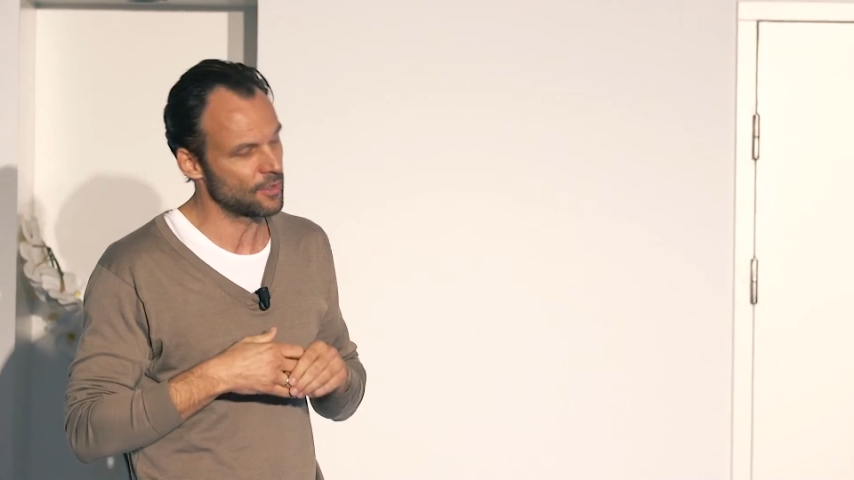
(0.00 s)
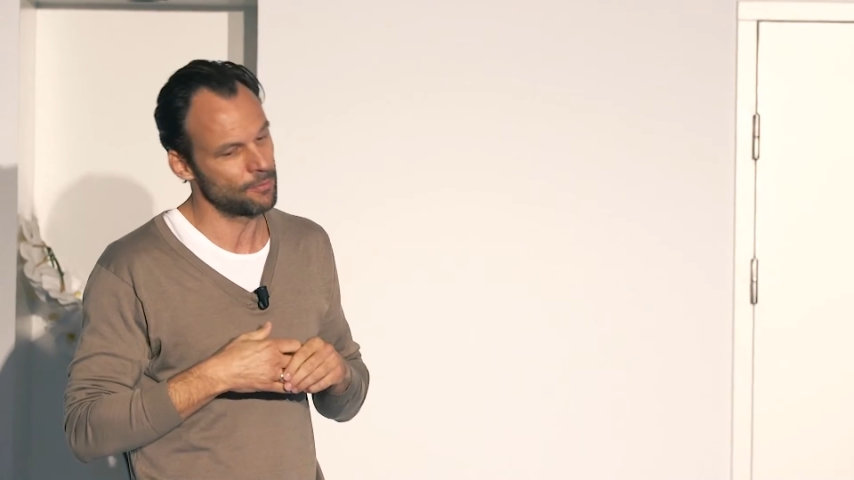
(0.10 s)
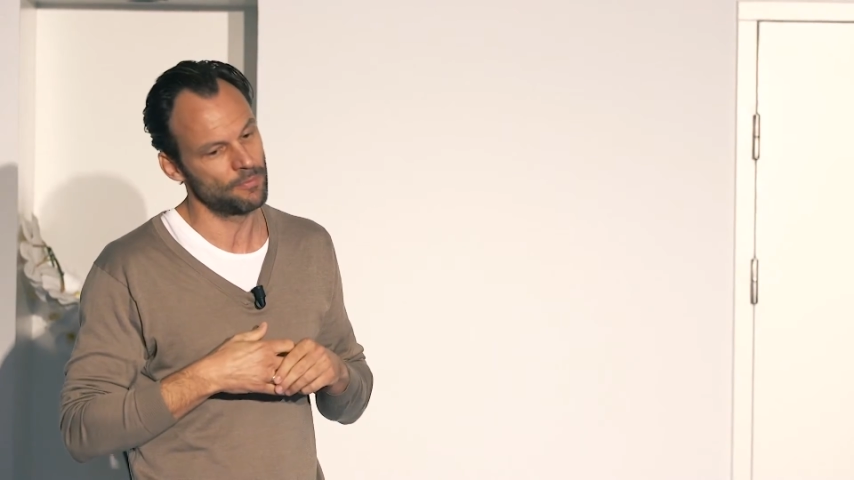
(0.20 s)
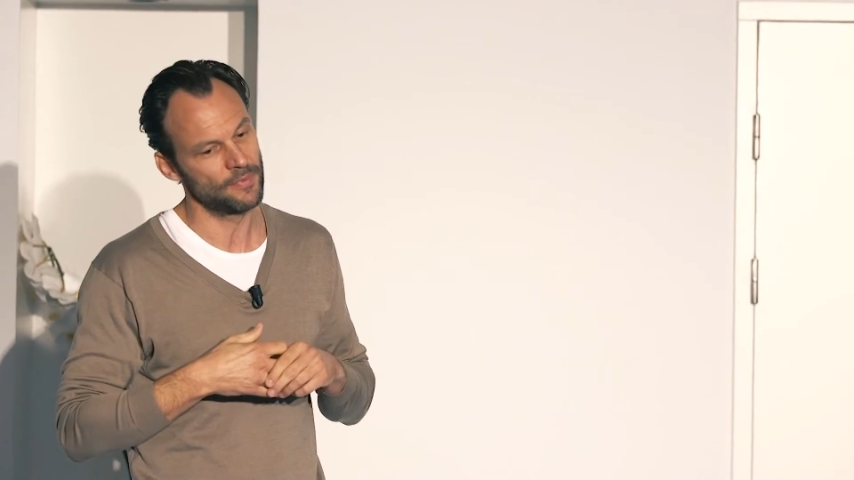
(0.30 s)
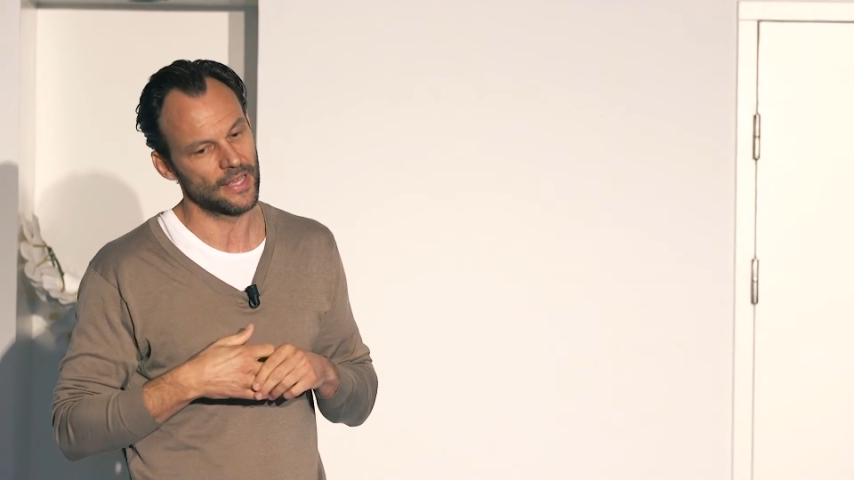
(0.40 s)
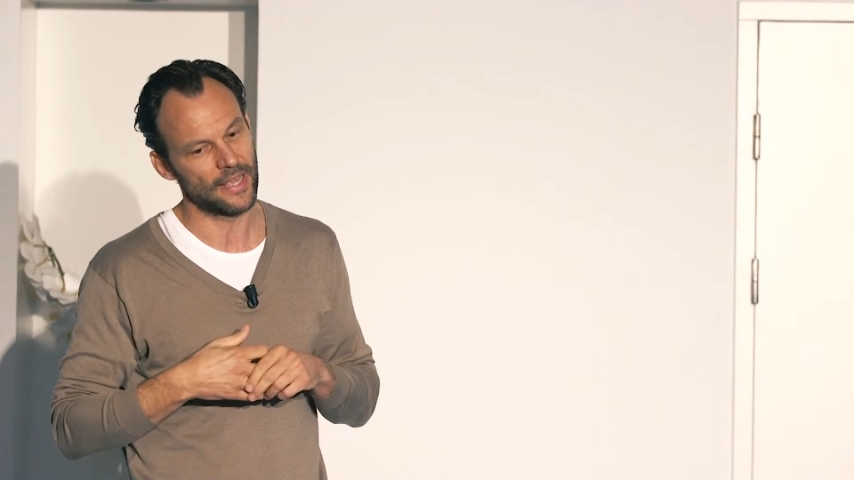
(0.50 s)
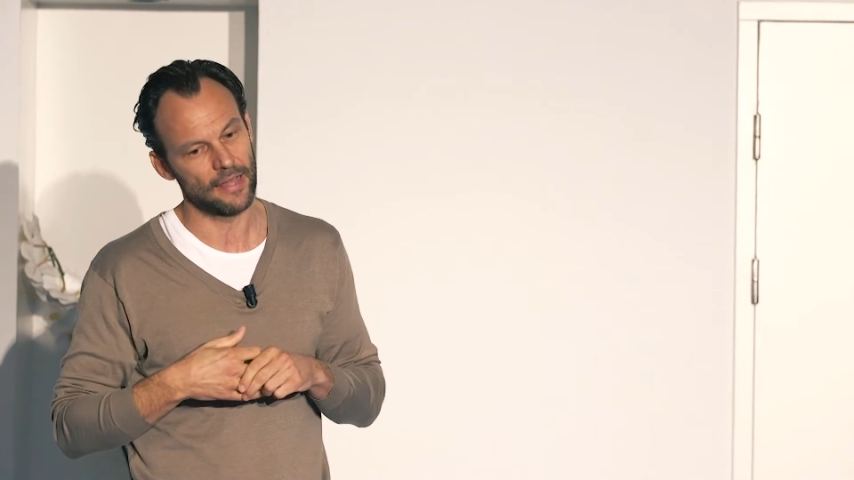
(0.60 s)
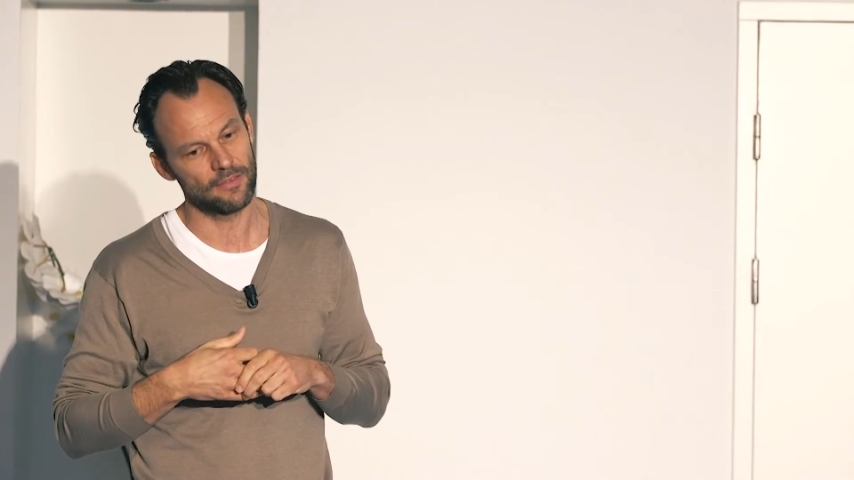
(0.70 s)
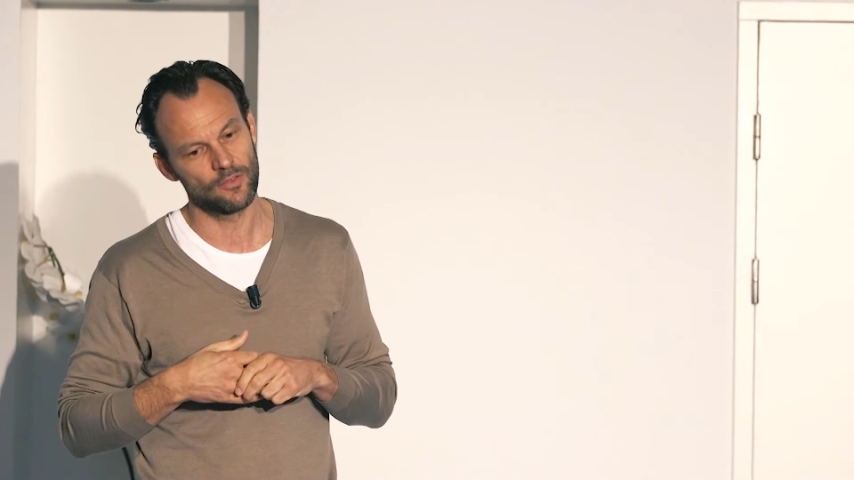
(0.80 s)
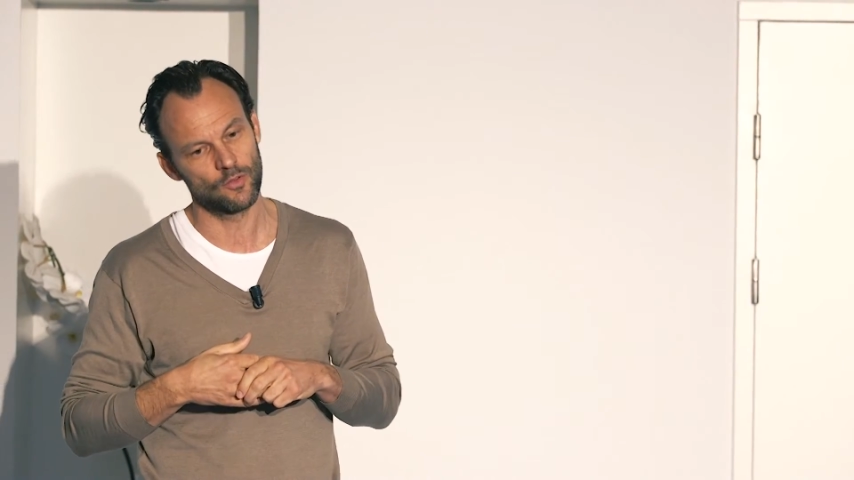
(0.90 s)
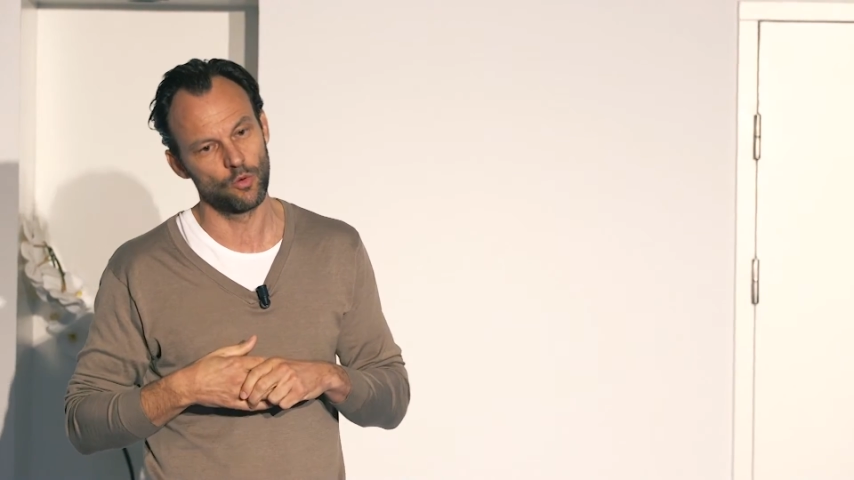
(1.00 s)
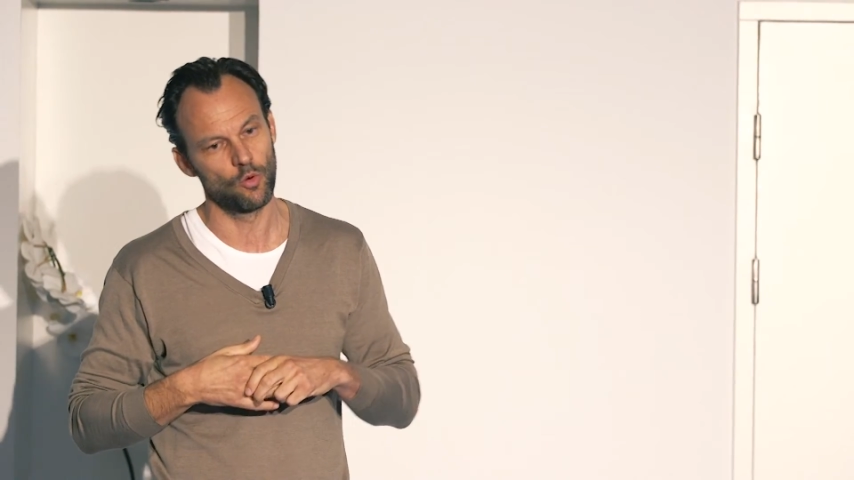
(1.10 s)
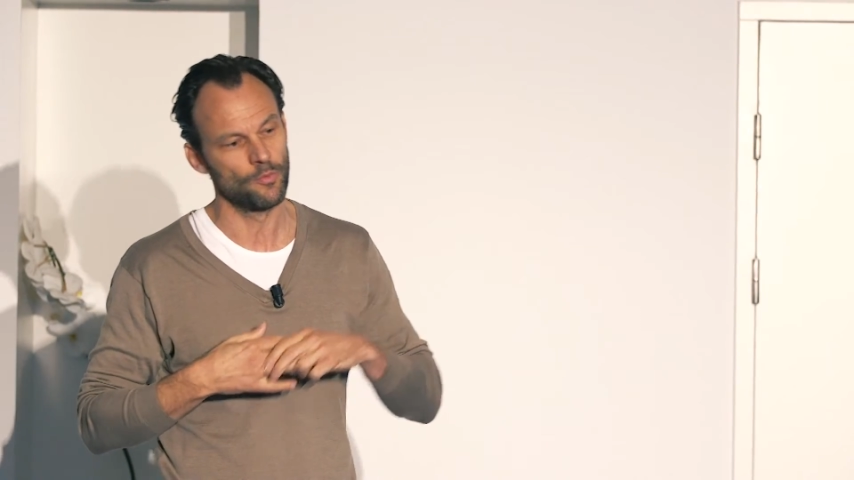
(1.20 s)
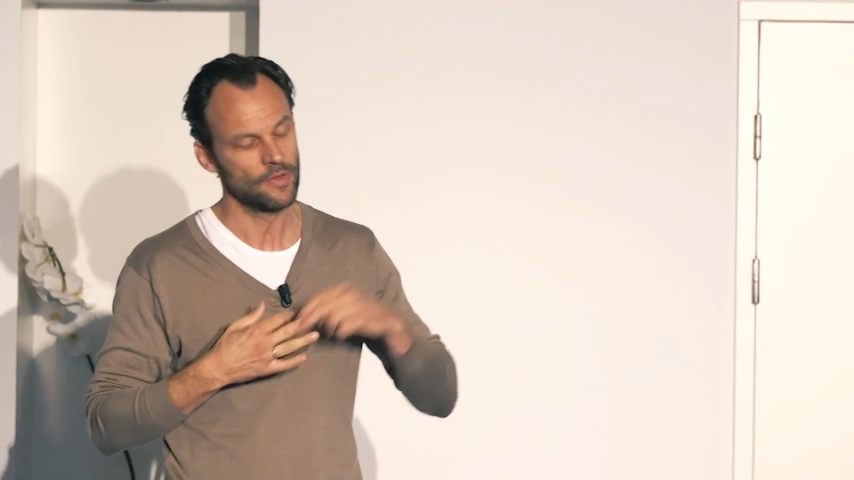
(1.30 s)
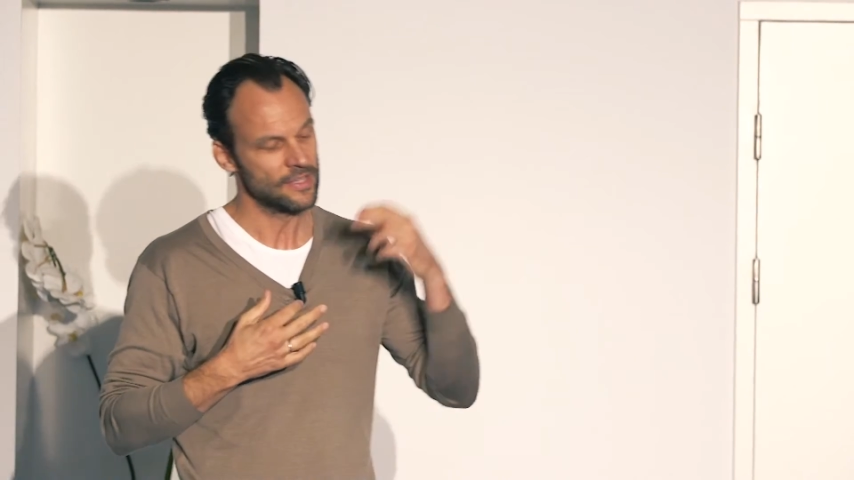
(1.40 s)
the guts
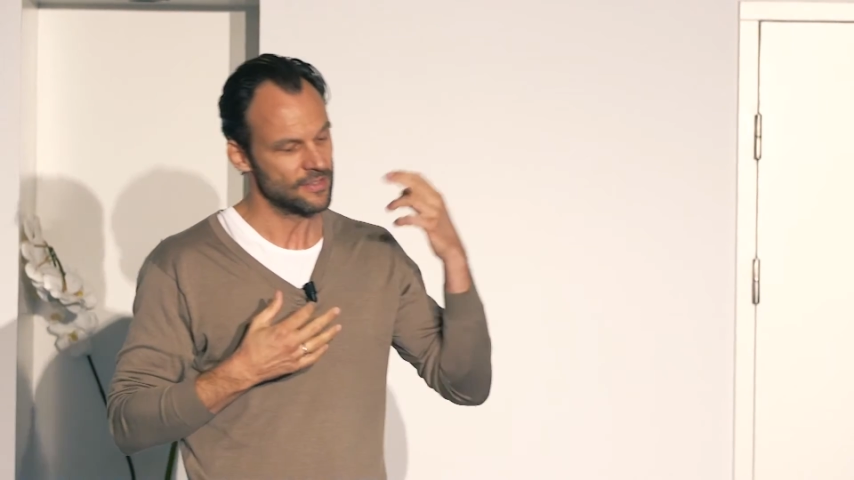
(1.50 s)
to